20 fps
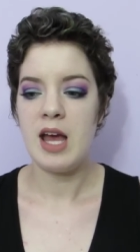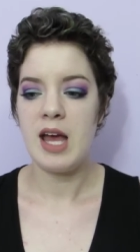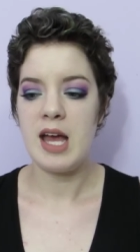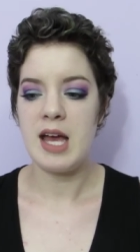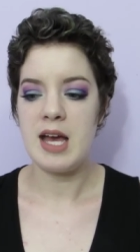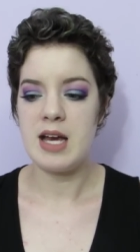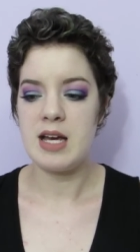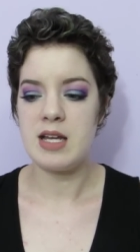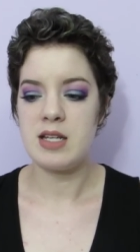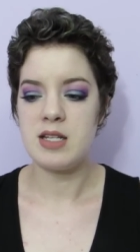
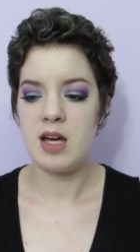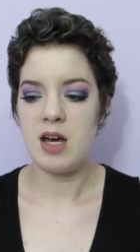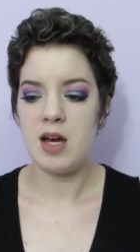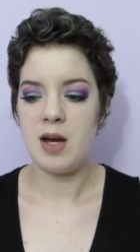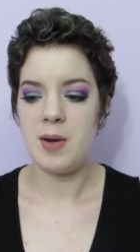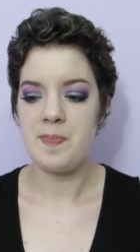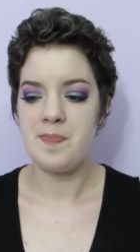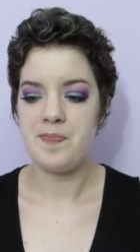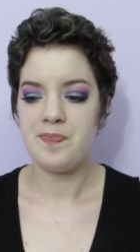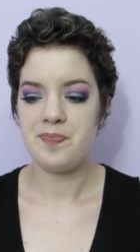
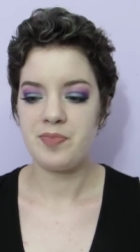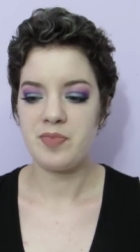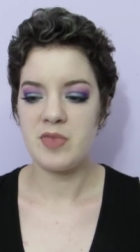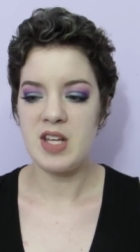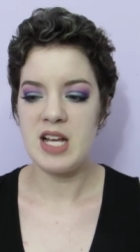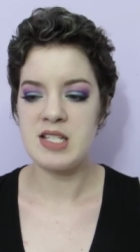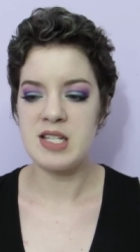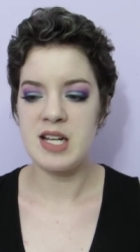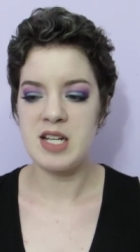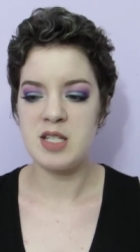and
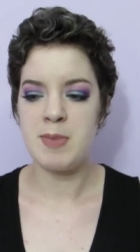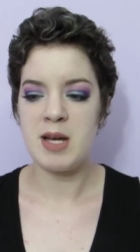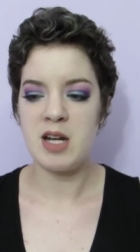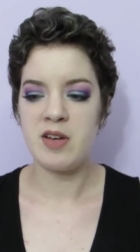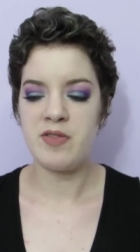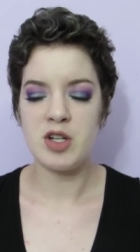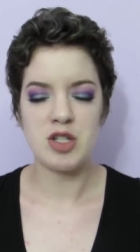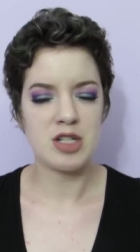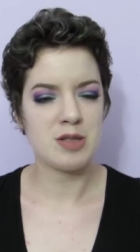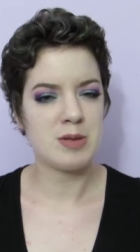isn't as
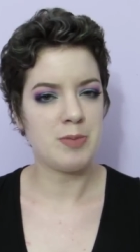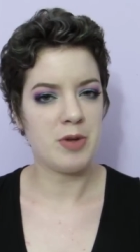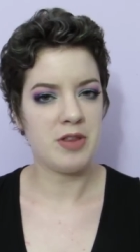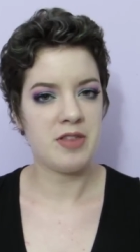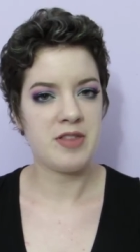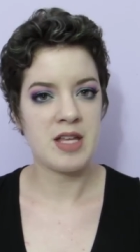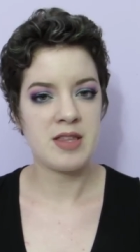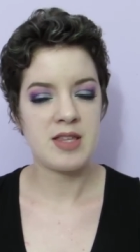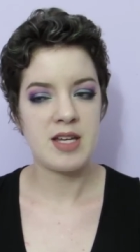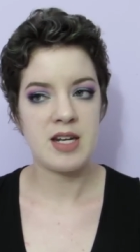beneficial as people
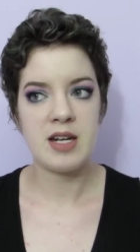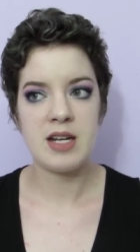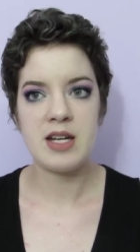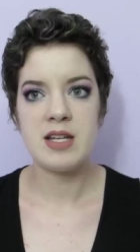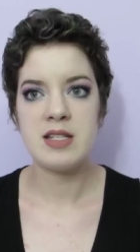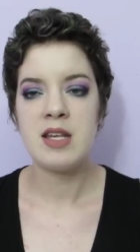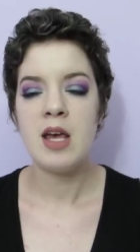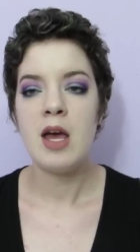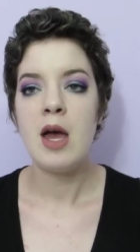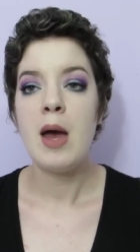think that it
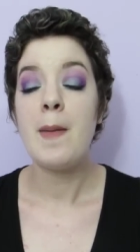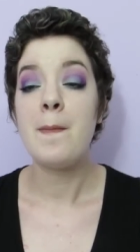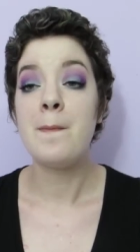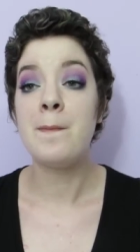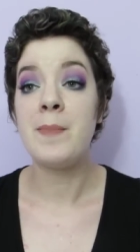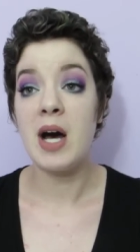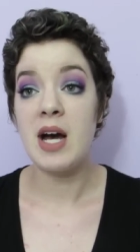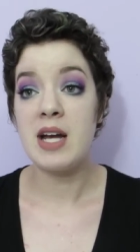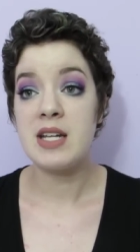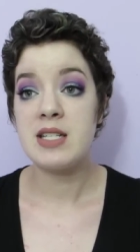is.
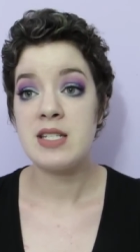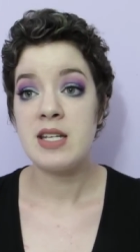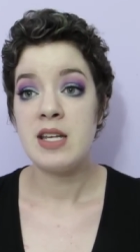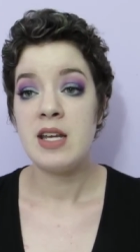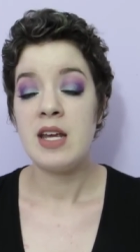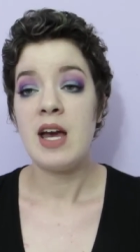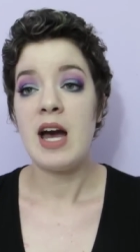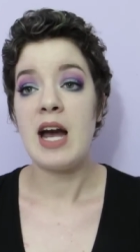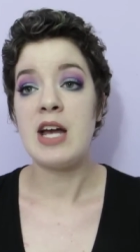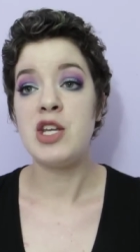But
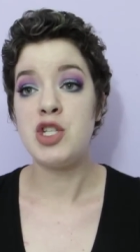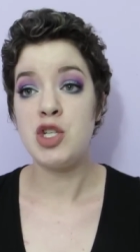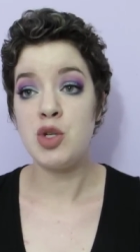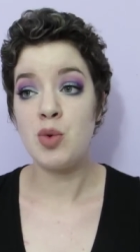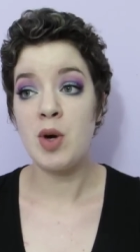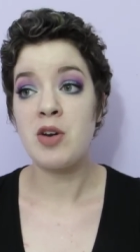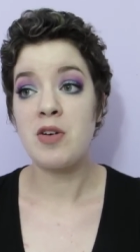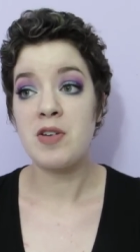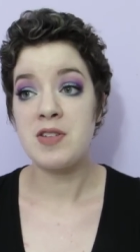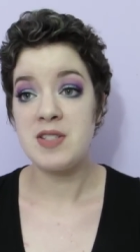I do
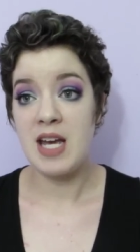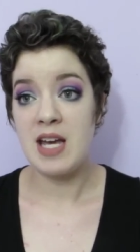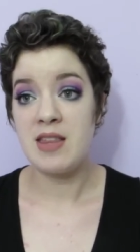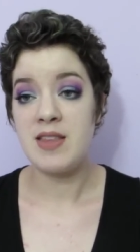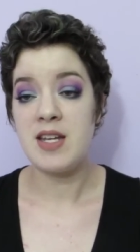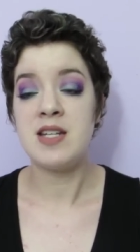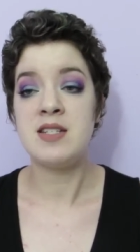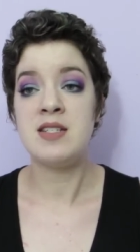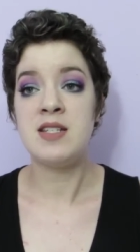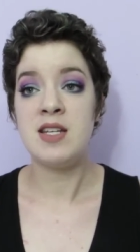understand
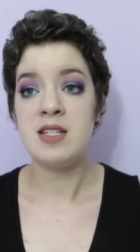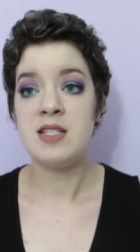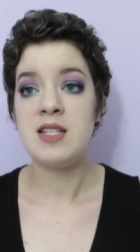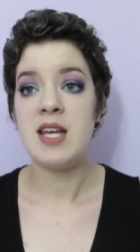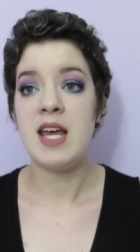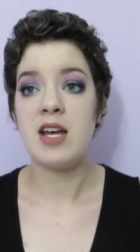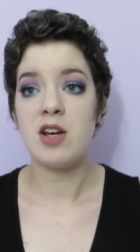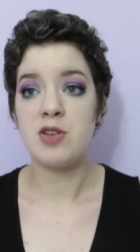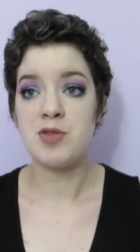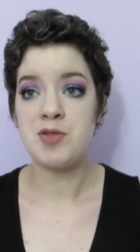that it did
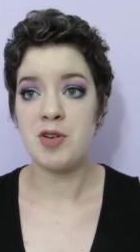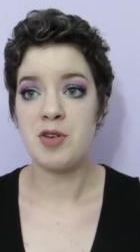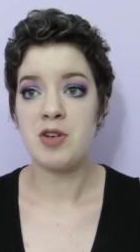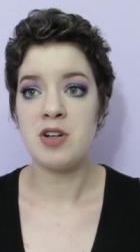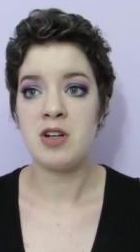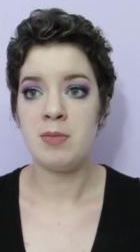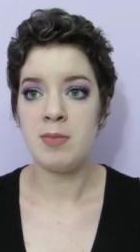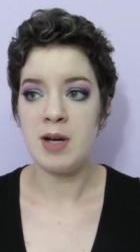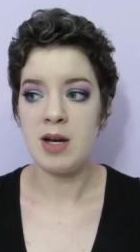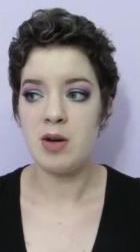take a
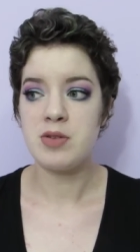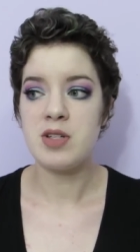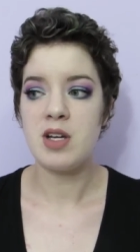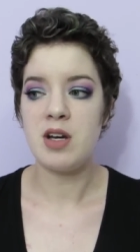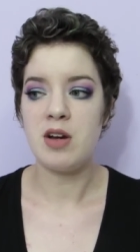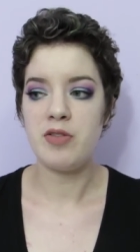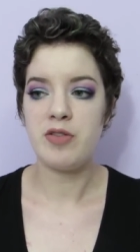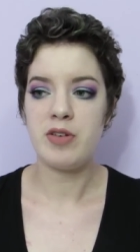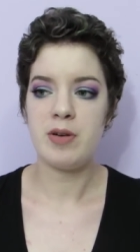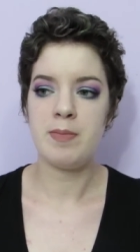certain amount
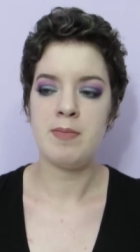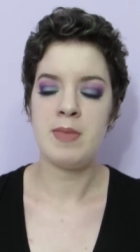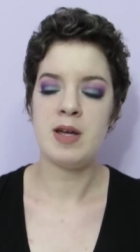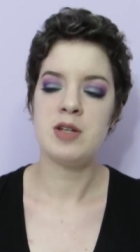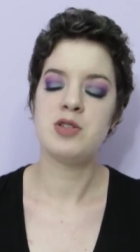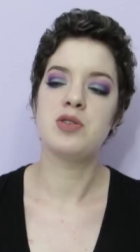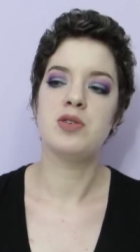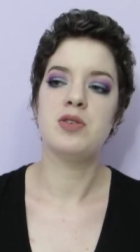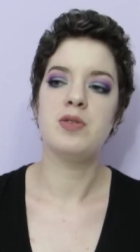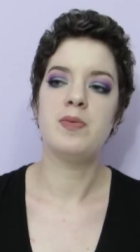of
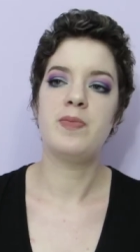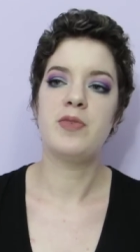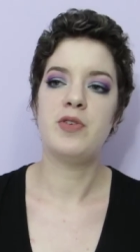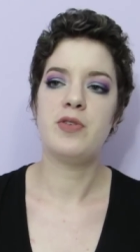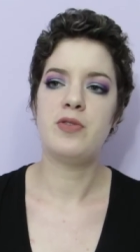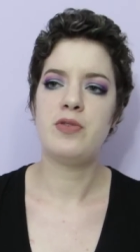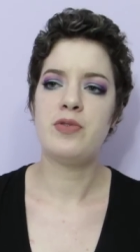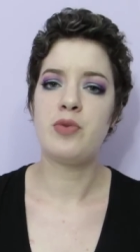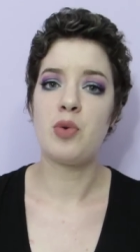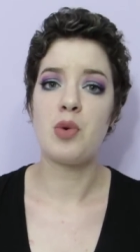mental
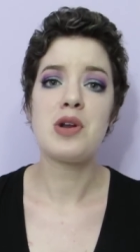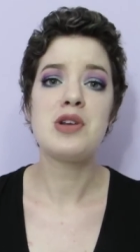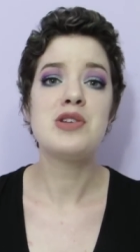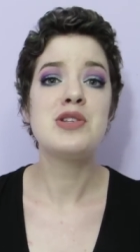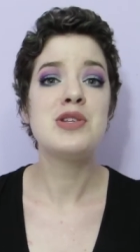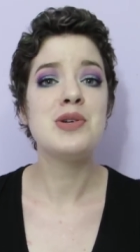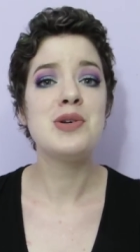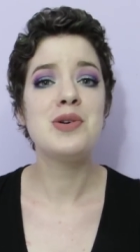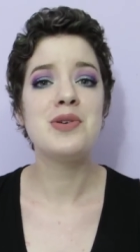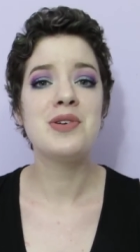
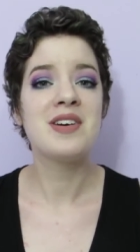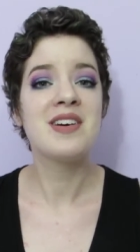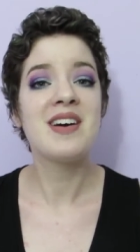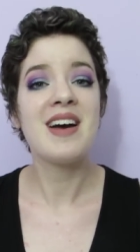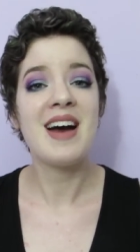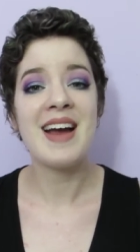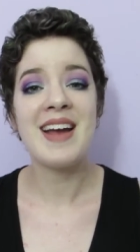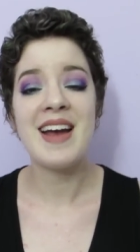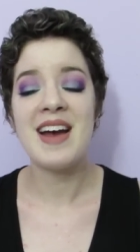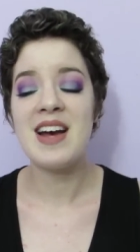fortitude,
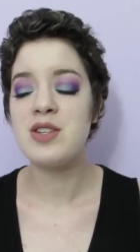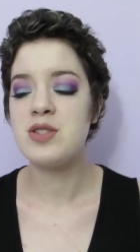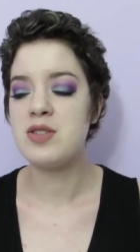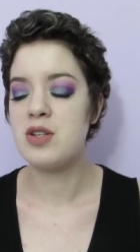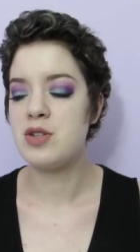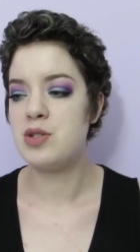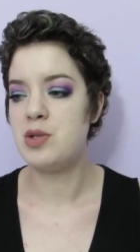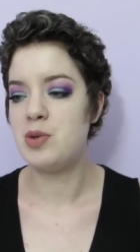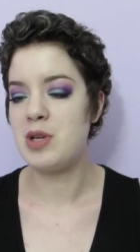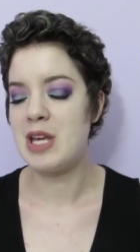I
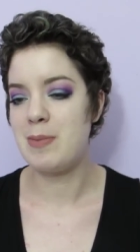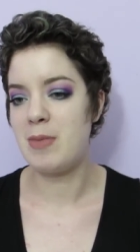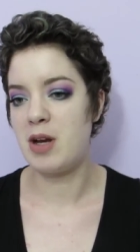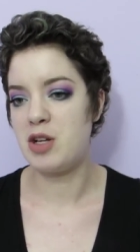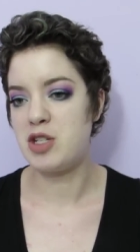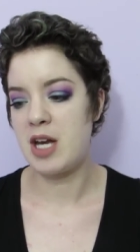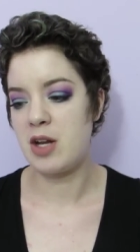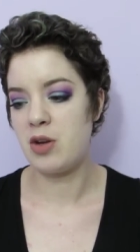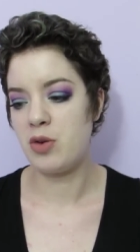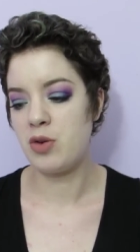guess, to keep my
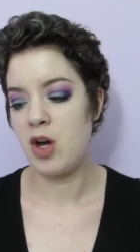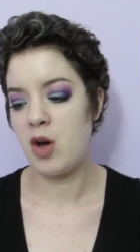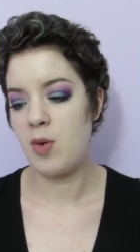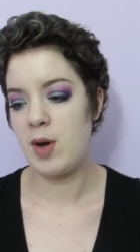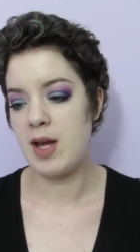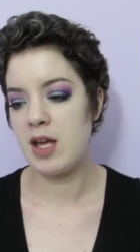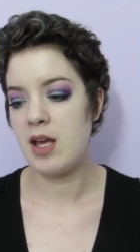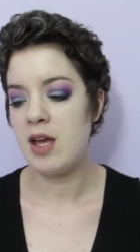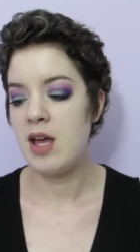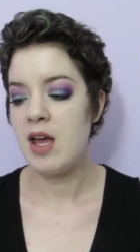channel
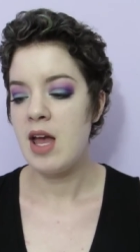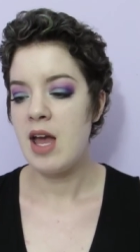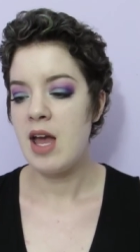going.